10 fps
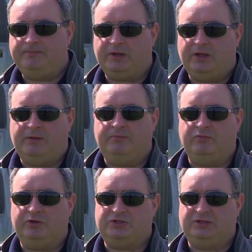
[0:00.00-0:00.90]
um,
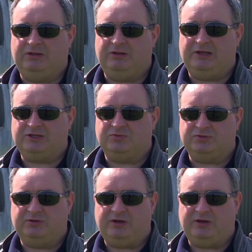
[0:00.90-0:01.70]
which the, the Lynx wasn't